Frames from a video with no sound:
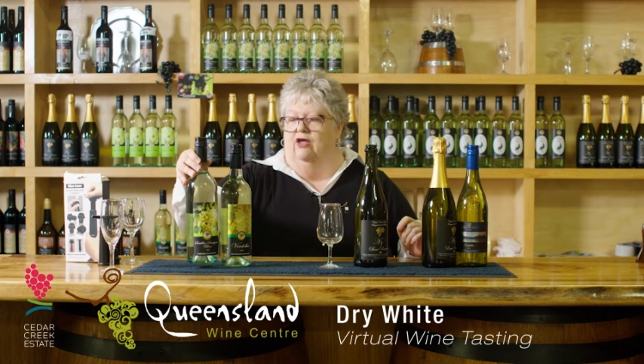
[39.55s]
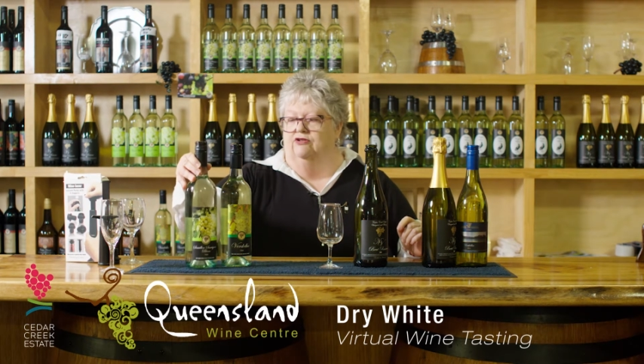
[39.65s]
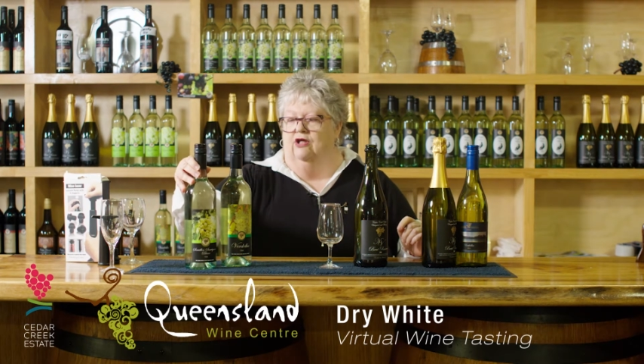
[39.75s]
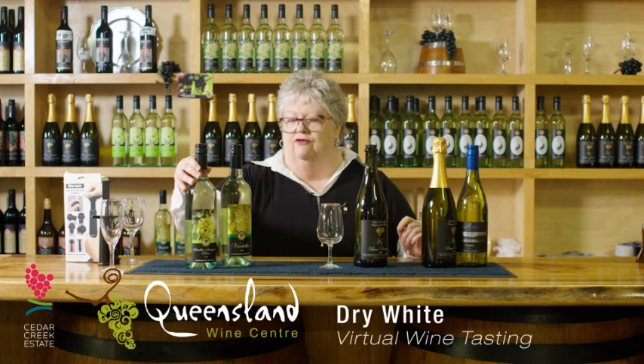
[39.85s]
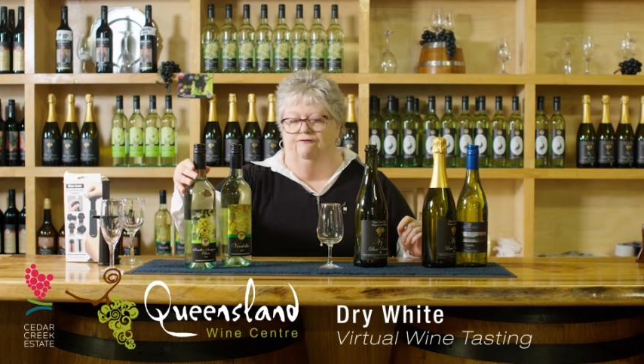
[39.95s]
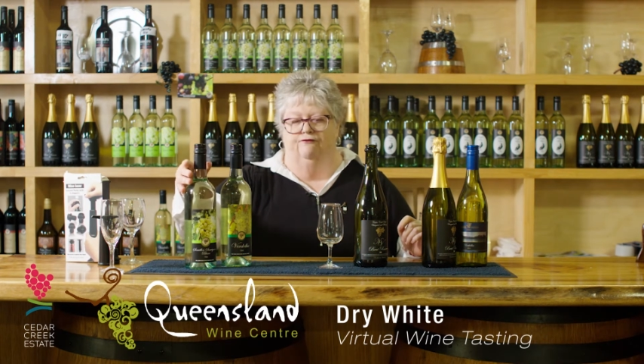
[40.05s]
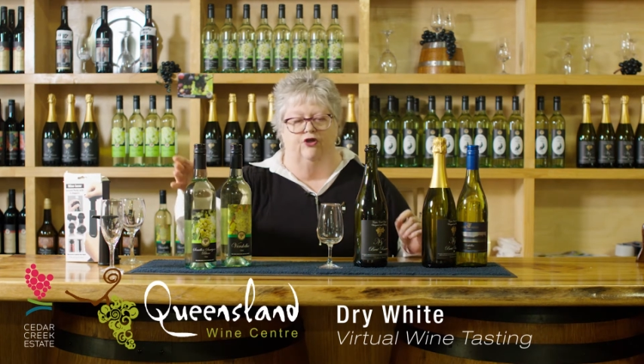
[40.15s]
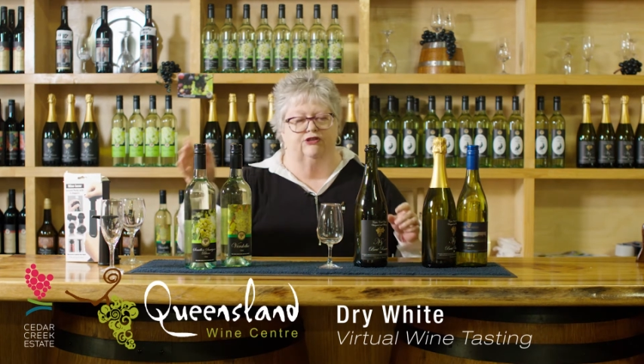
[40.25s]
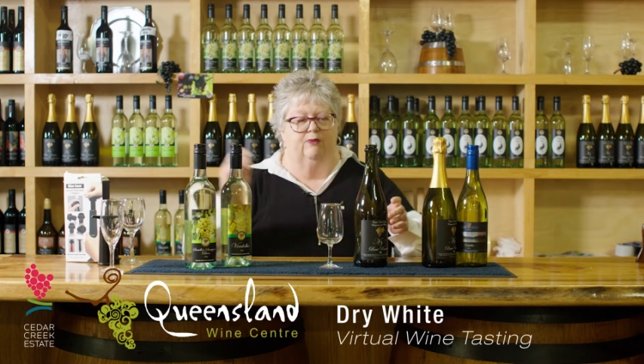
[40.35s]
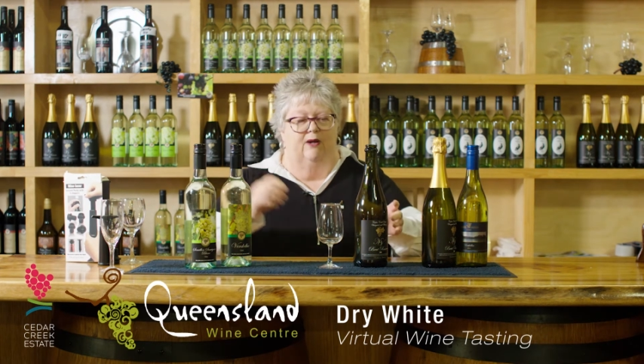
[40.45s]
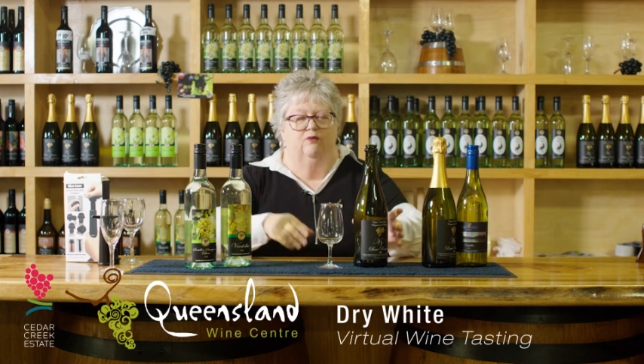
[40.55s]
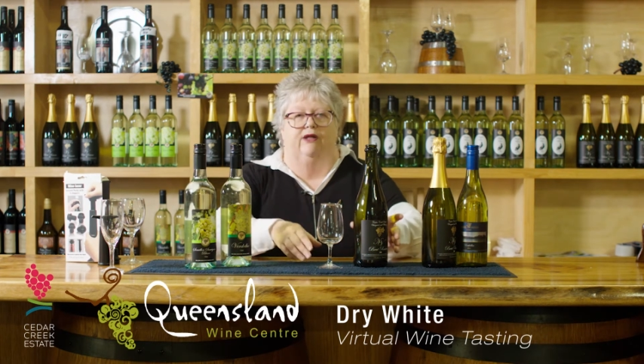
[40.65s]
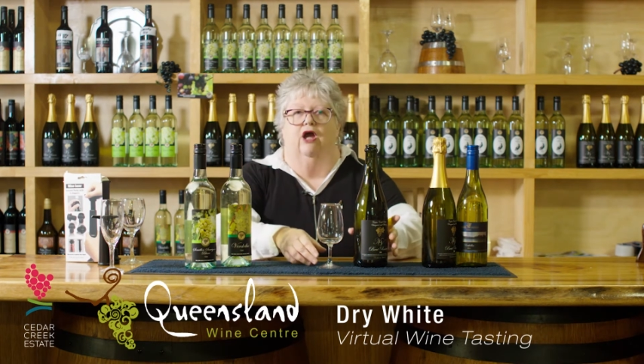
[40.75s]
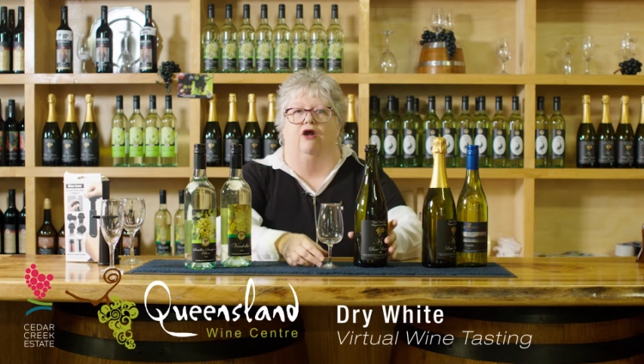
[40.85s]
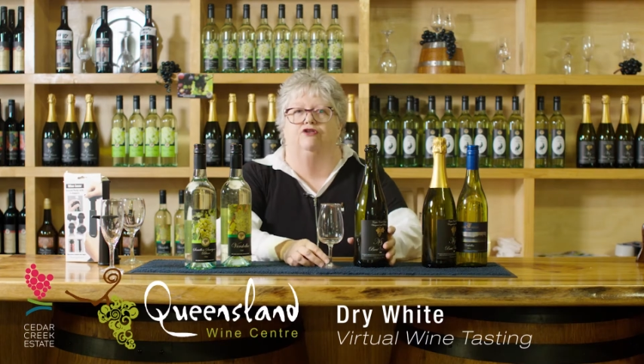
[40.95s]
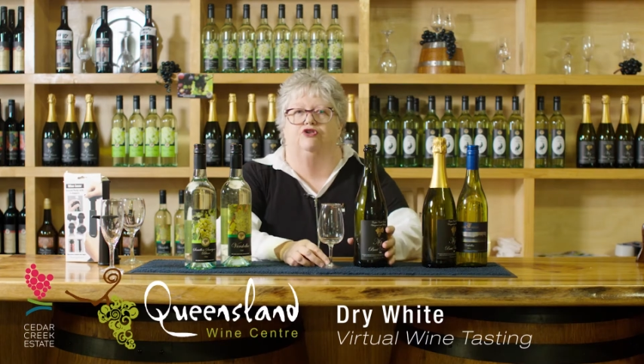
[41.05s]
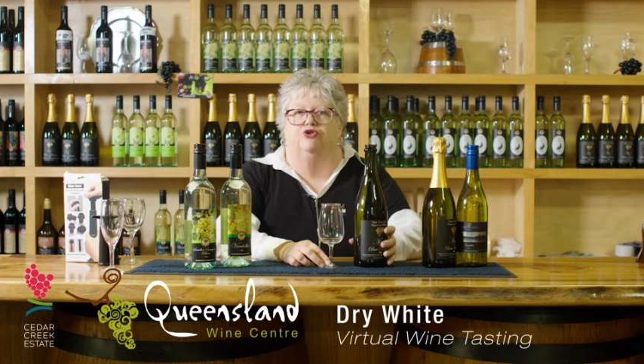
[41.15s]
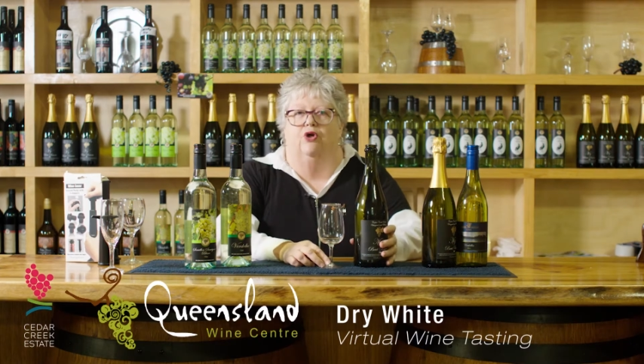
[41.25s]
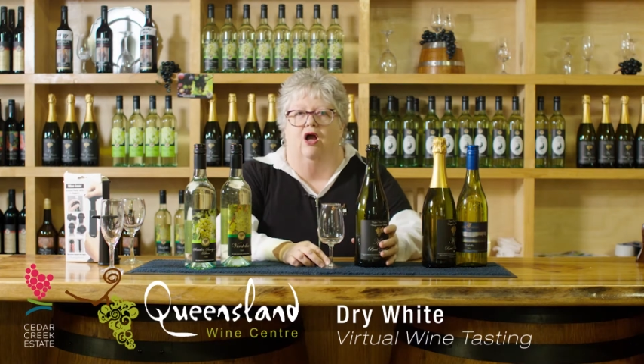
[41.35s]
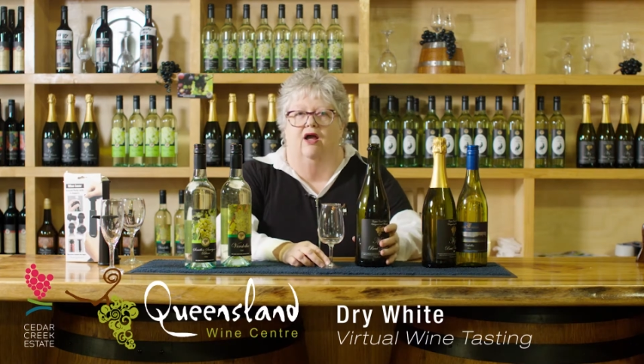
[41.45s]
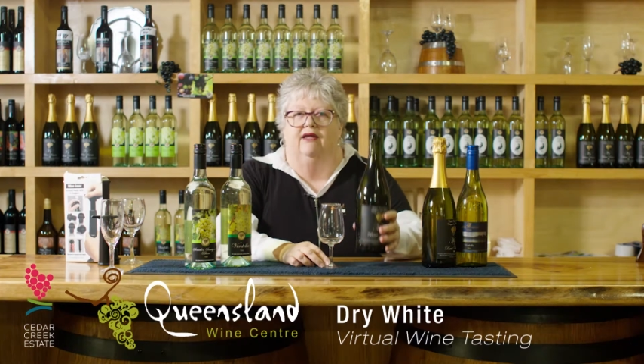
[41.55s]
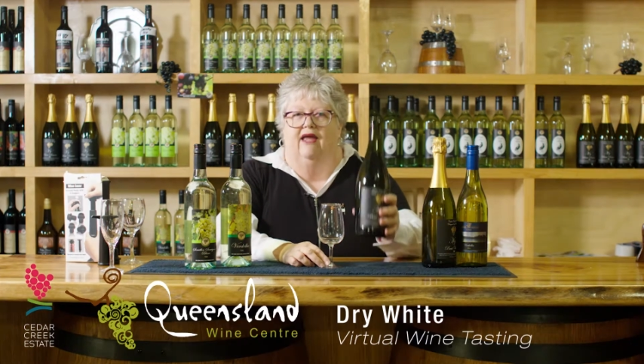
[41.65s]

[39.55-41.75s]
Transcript: So the first one we're going to try